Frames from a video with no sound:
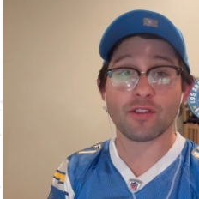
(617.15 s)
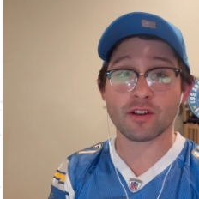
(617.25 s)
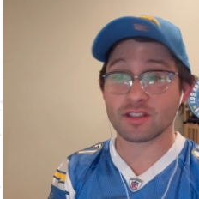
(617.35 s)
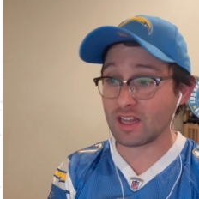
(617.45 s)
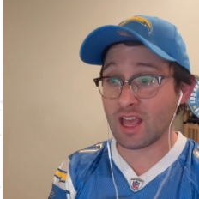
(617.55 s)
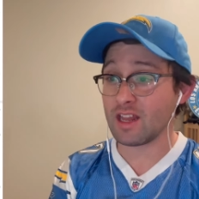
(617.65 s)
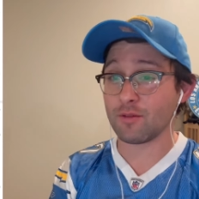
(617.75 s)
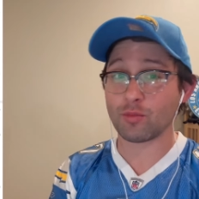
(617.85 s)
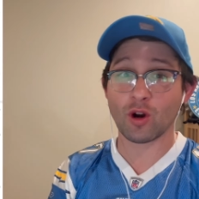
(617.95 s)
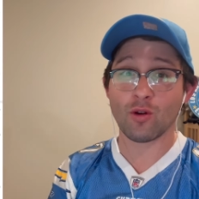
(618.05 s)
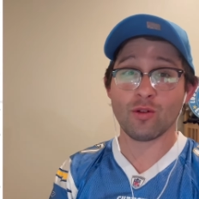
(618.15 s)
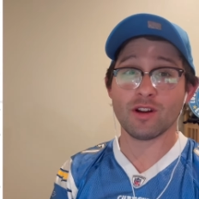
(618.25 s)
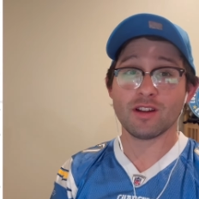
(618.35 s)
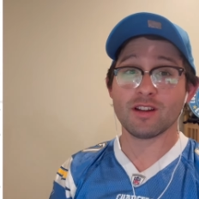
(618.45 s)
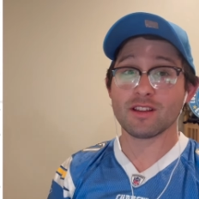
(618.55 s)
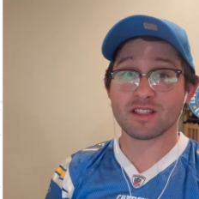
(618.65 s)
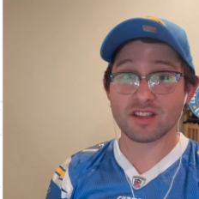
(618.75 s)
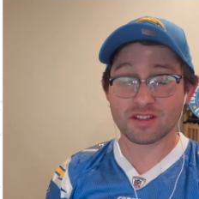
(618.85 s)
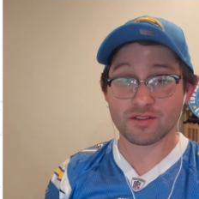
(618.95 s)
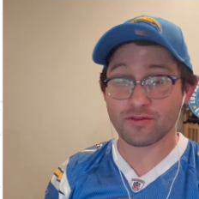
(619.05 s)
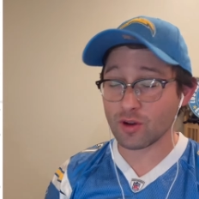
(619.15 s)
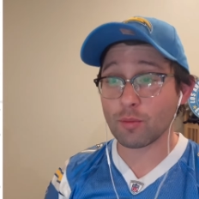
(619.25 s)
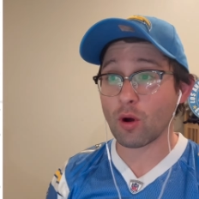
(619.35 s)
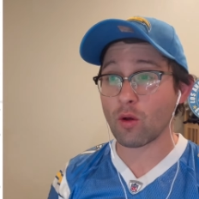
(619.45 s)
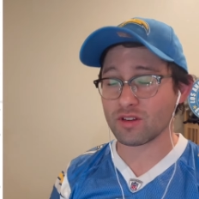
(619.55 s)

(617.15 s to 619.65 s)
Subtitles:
They're dead, bro. This is football.